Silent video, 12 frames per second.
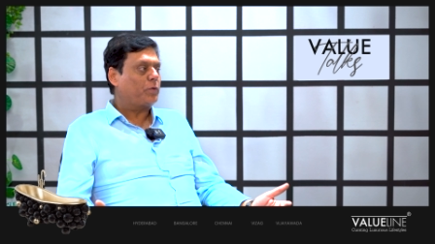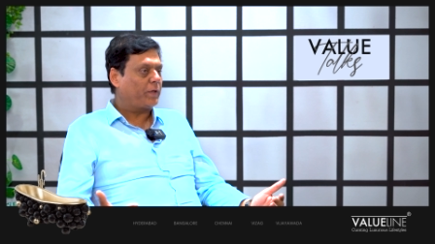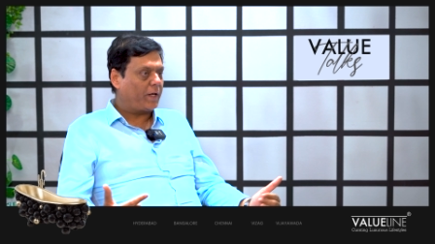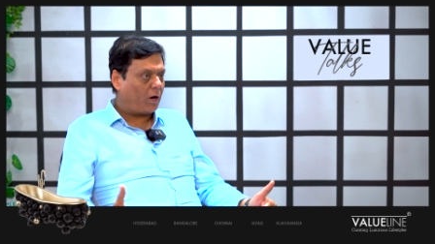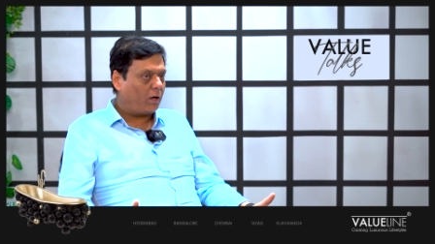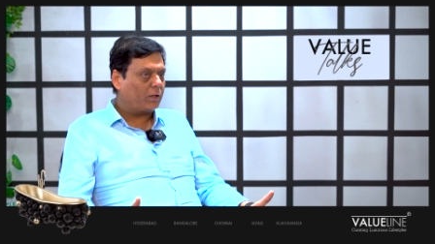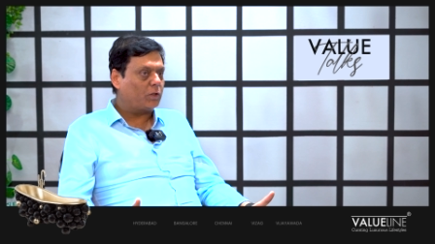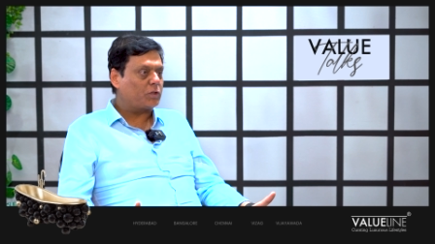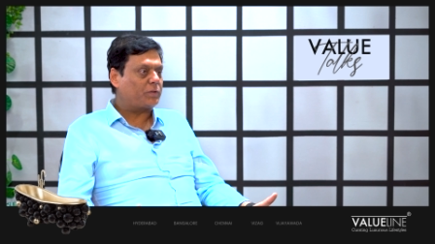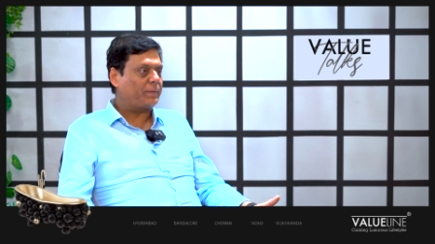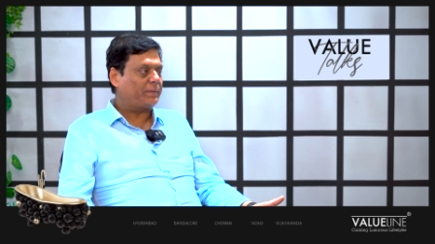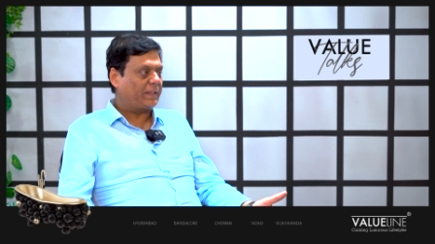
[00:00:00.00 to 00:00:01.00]
Today all
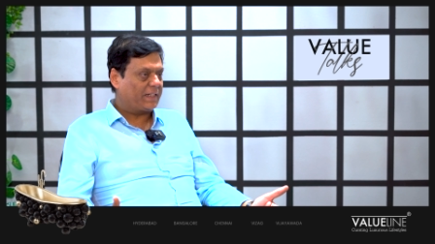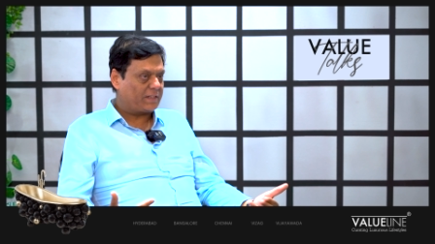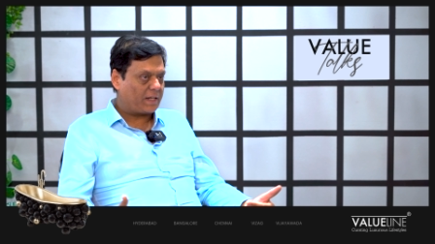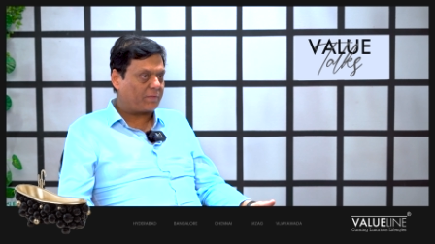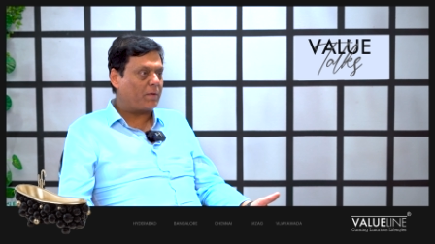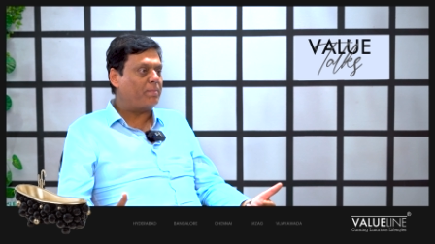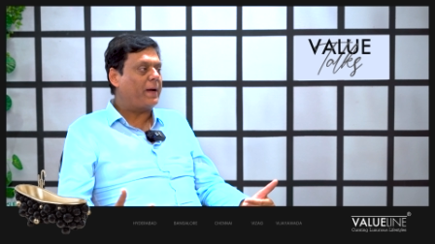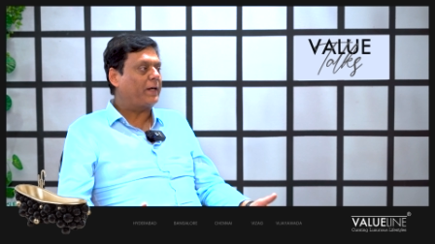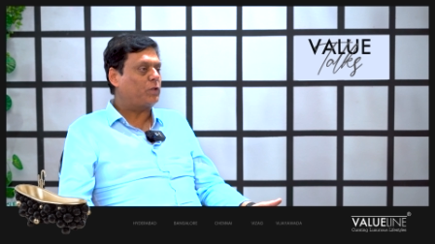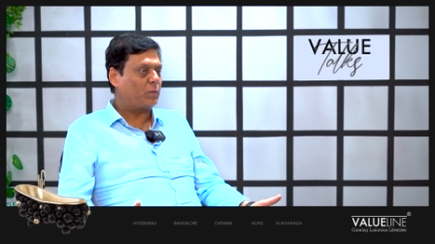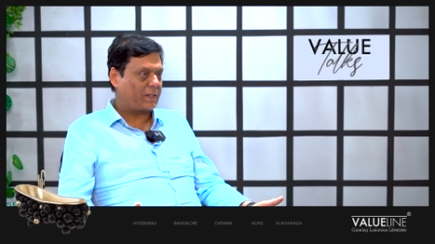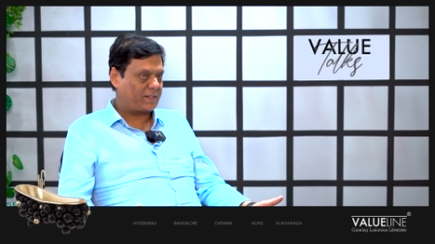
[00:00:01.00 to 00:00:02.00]
those things have come
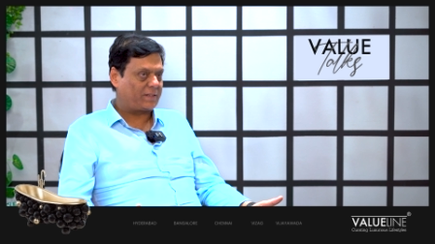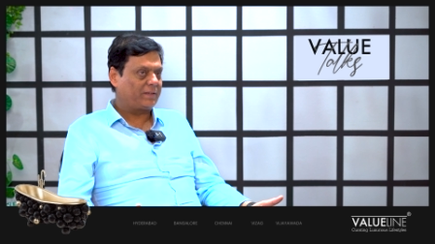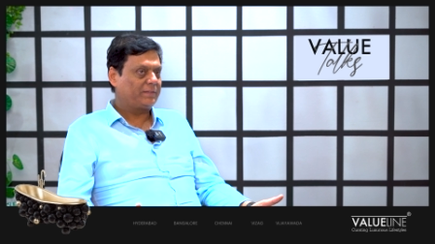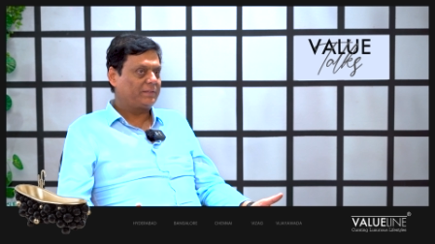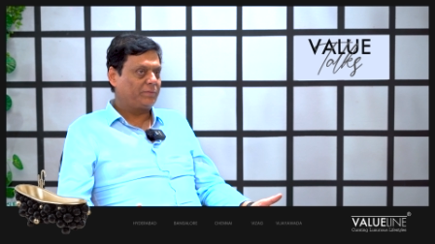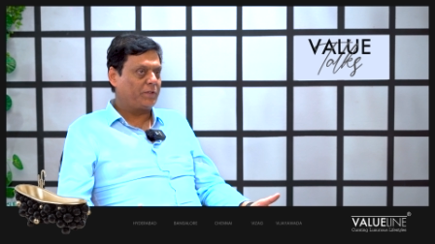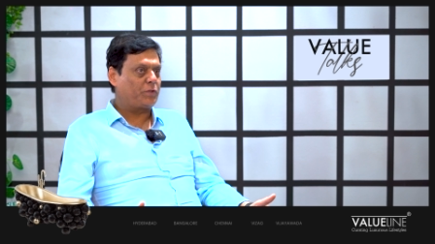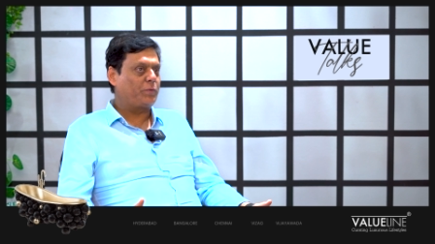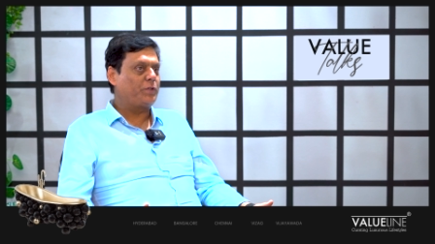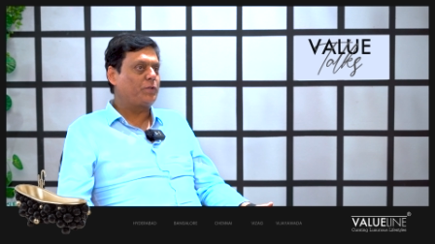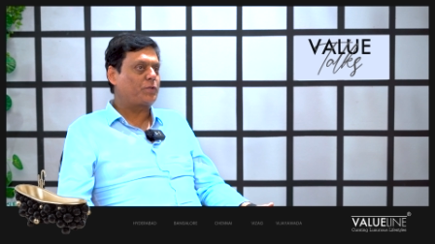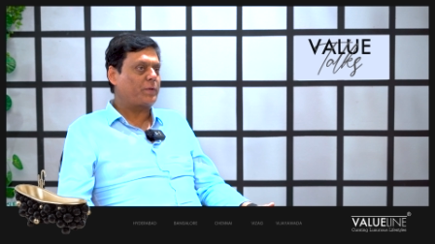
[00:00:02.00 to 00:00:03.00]
back to us, which
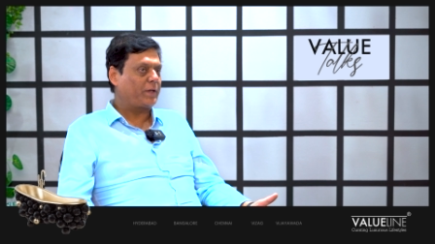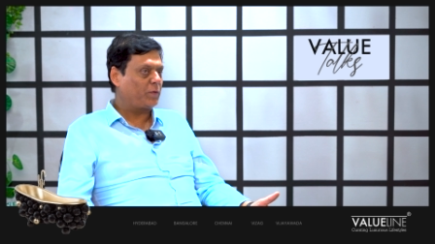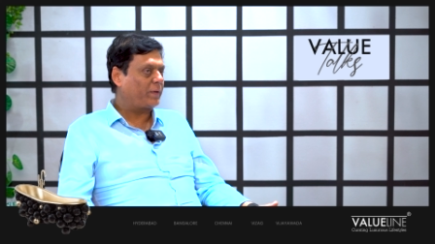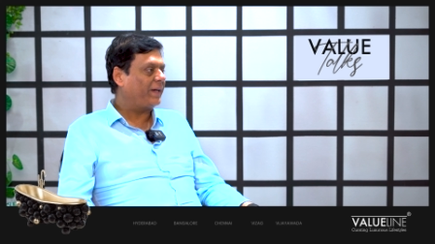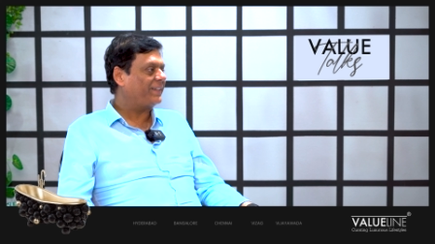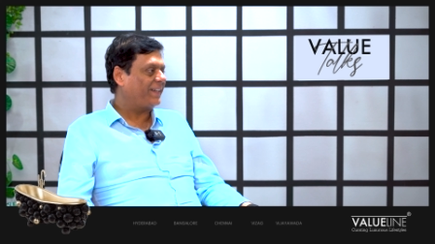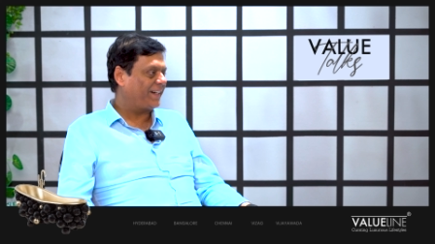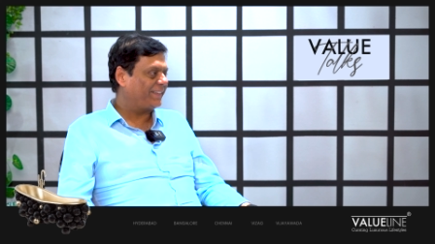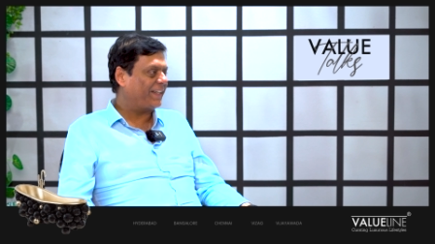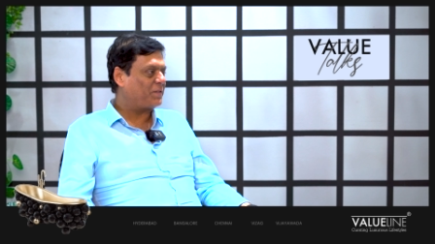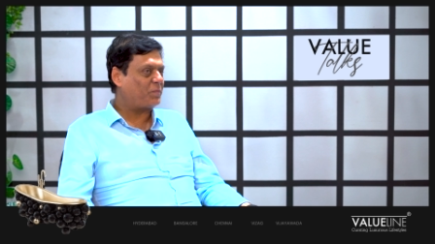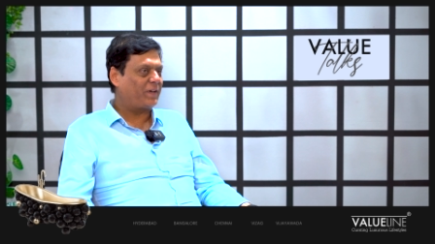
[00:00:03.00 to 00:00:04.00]
we used to educate
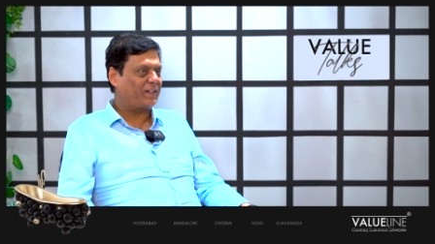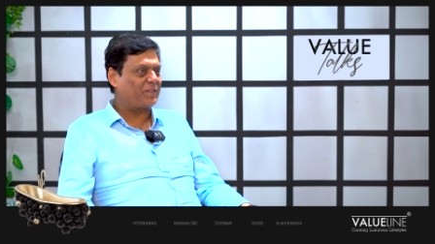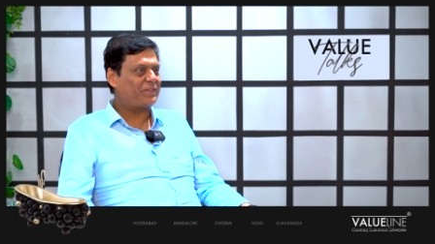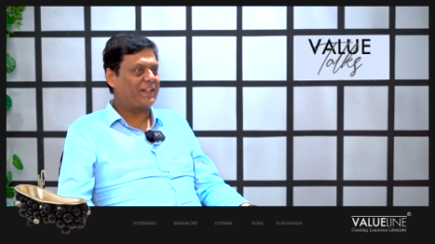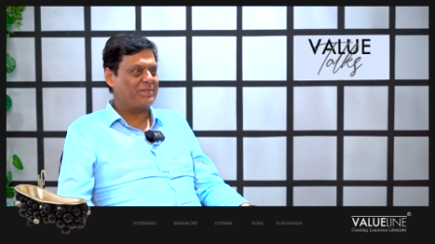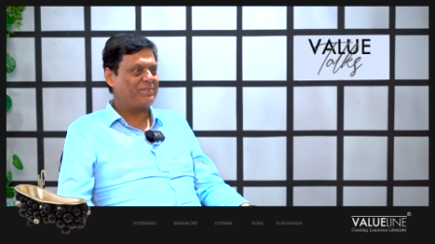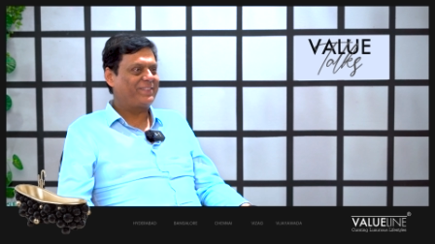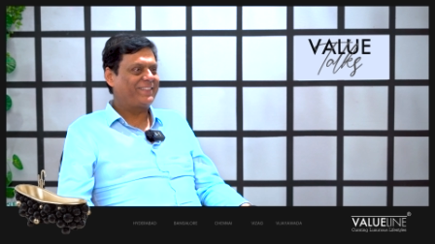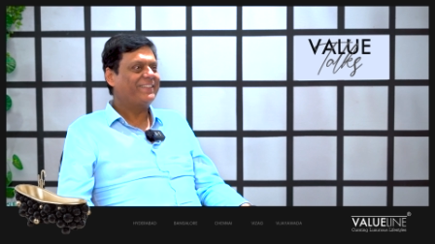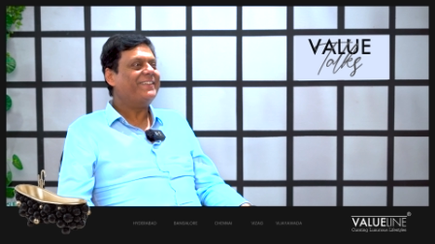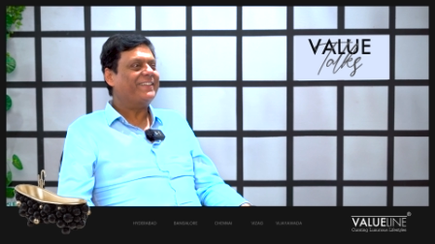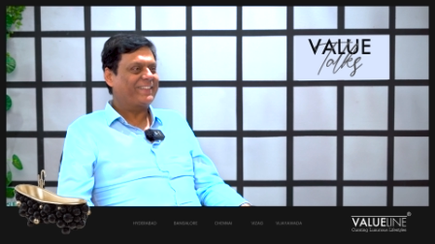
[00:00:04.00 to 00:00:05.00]
at that point of time.
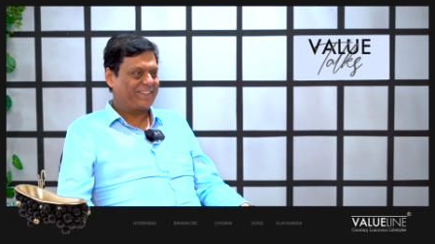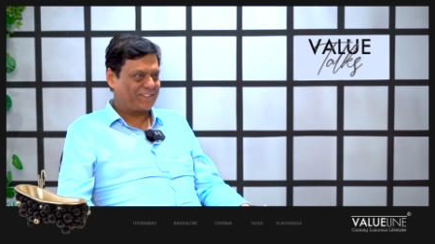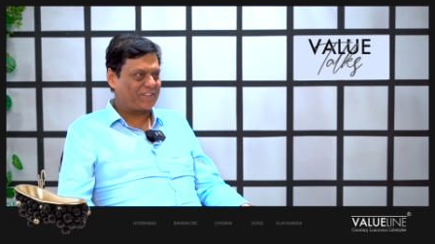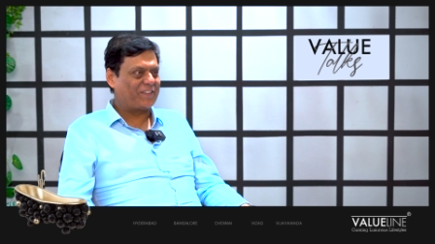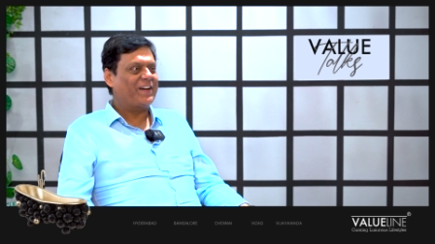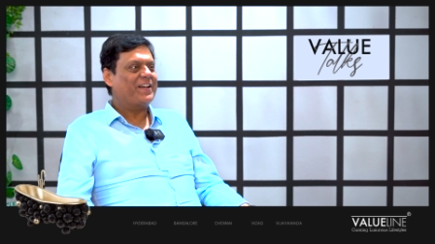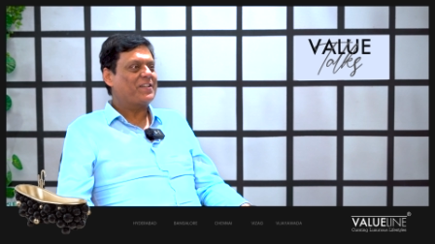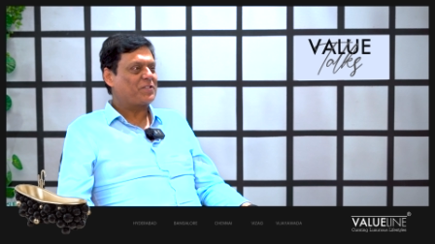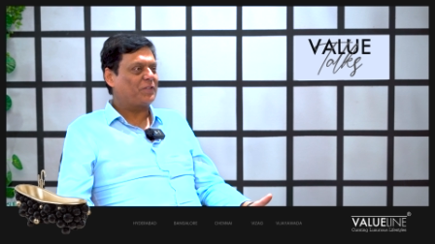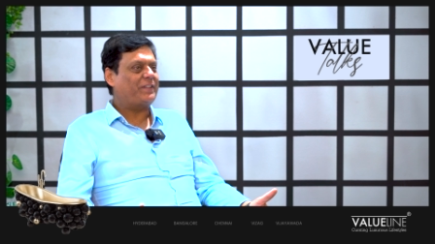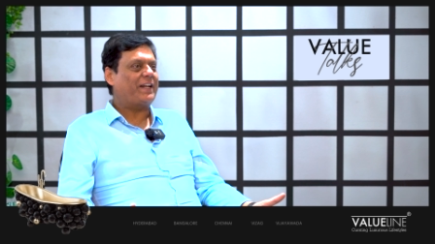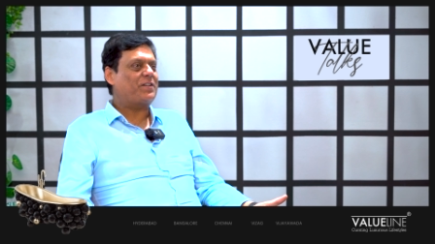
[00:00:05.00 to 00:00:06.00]
Correct. So,
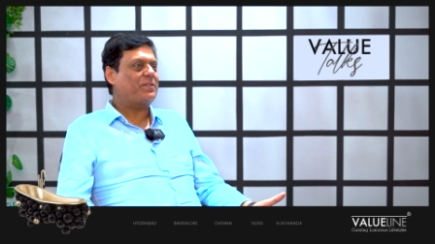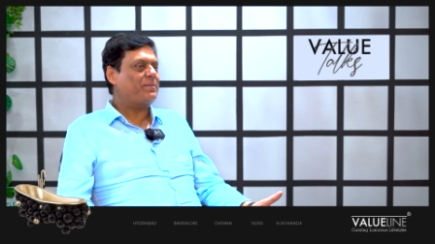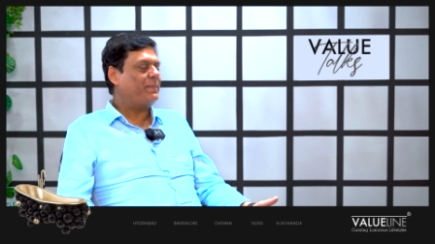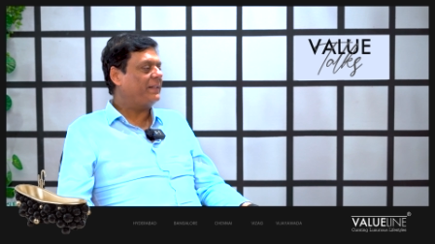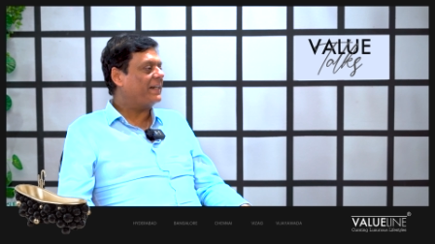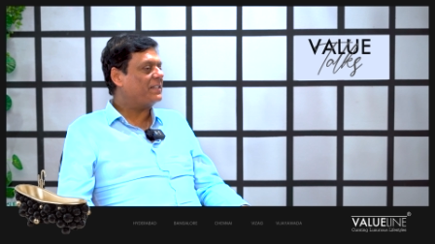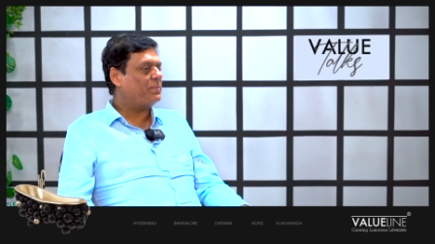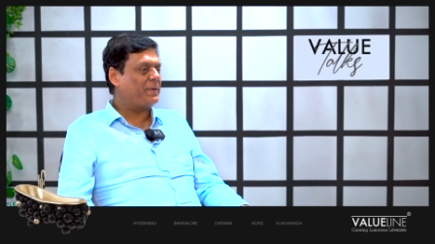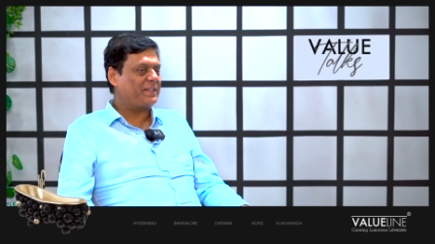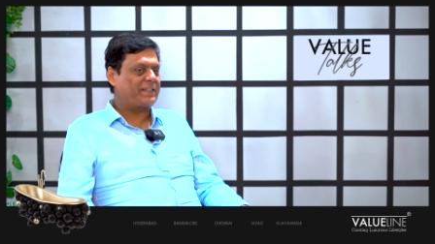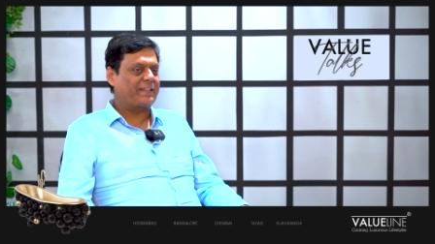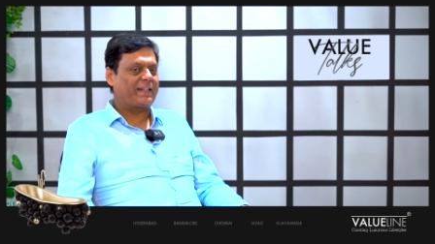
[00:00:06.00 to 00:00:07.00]
so that, that is the
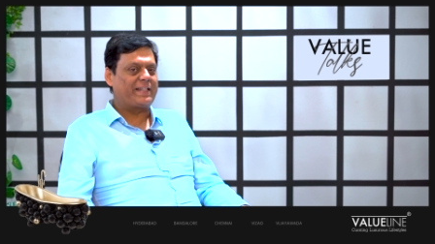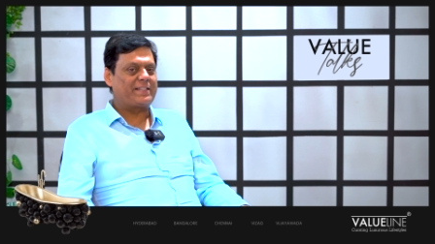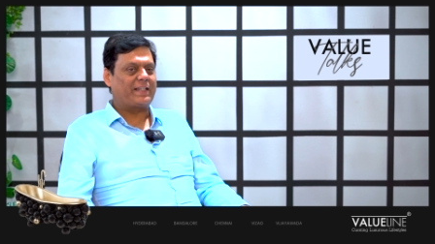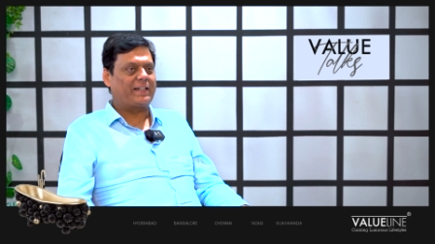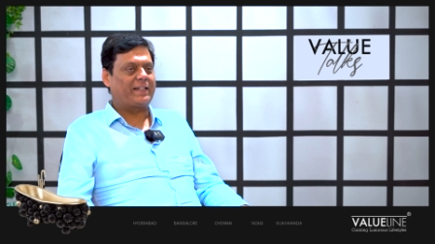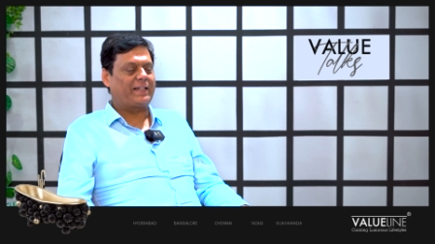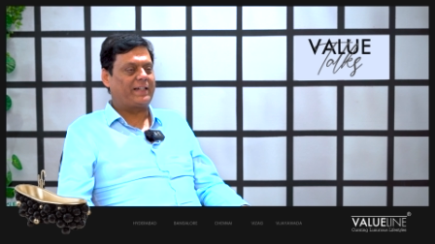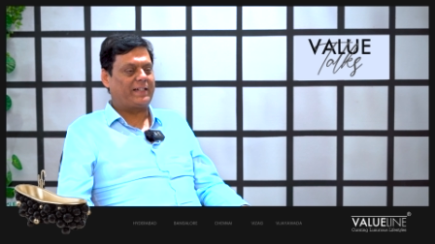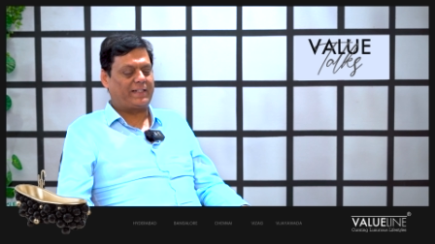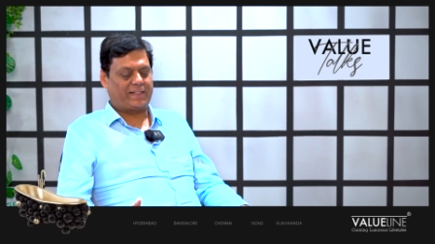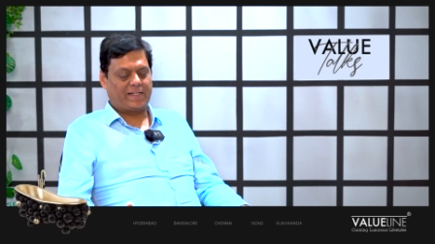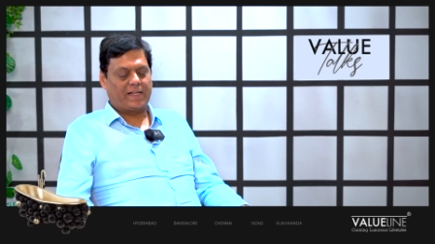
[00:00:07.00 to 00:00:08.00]
basic reason
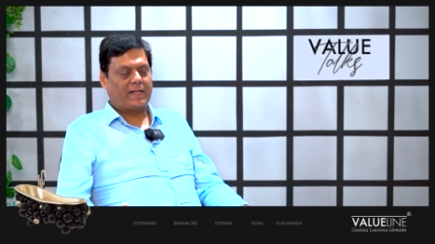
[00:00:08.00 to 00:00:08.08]
uh,